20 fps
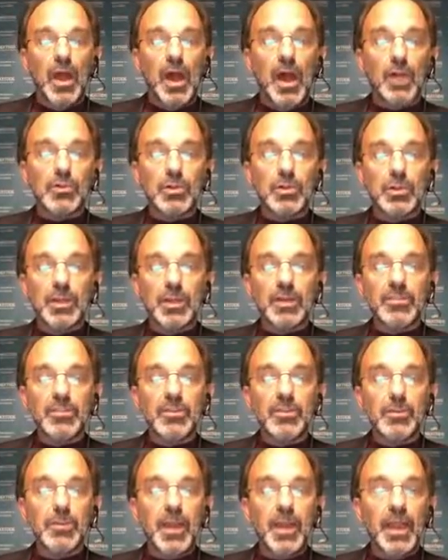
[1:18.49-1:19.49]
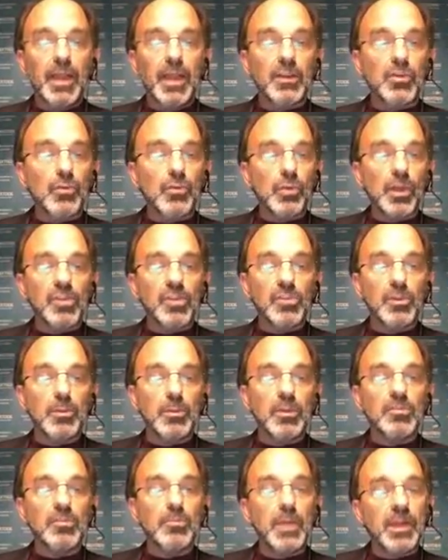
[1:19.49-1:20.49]
I'll collect them and address them
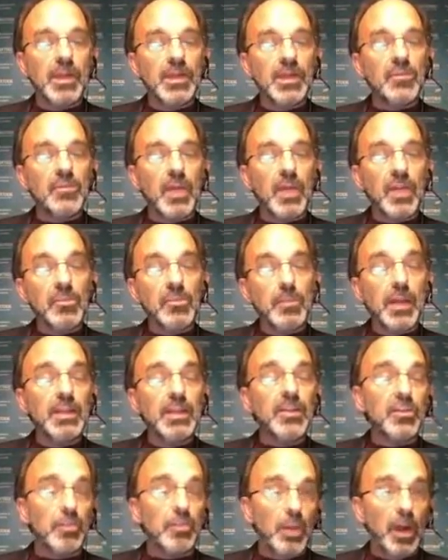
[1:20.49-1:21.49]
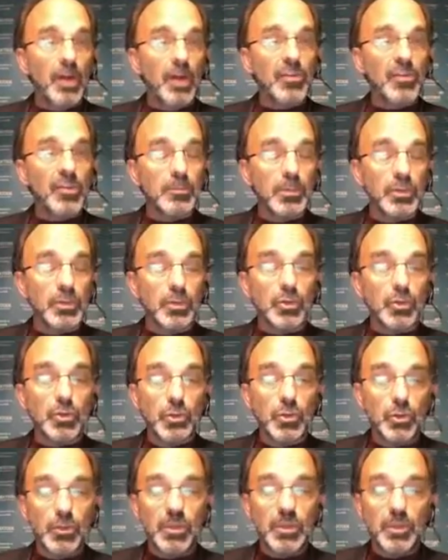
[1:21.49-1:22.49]
as many as possible
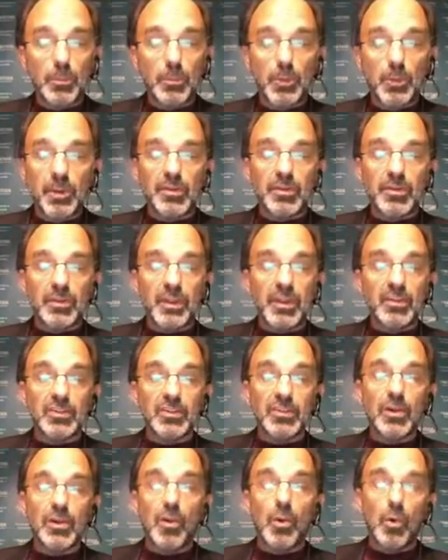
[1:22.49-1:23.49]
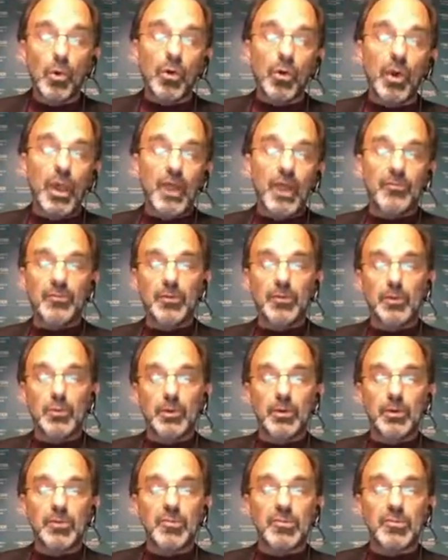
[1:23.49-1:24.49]
during the presentation or
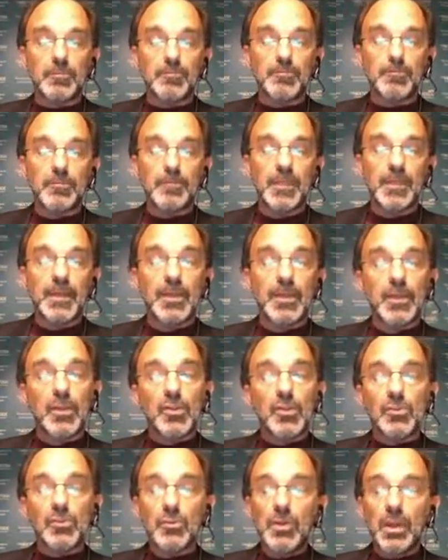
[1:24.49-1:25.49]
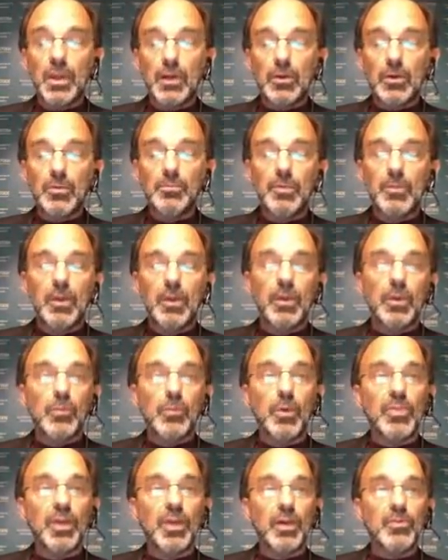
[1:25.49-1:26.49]
afterwards. So now,
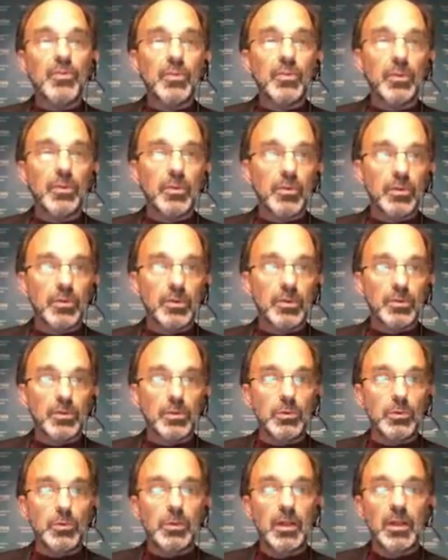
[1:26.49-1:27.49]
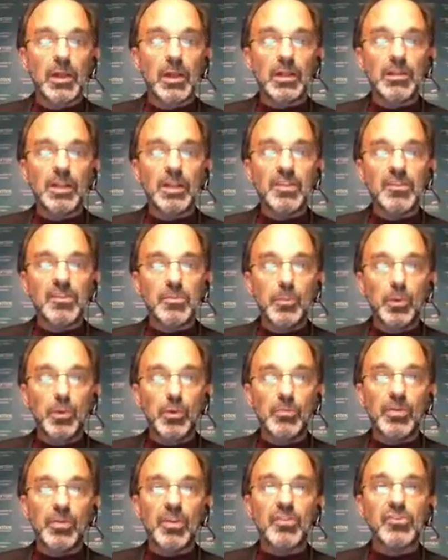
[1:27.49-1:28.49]
without further ado, let's
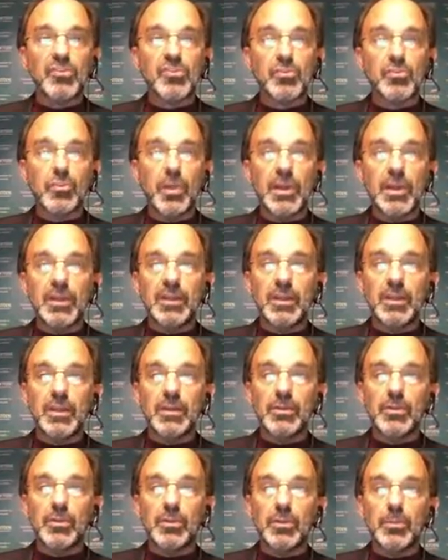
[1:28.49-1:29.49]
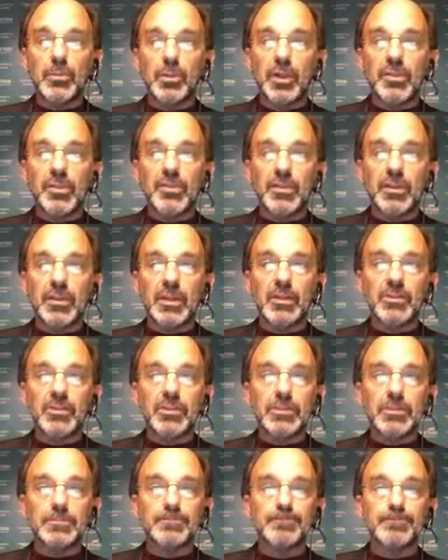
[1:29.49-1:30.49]
move straight into the presentation.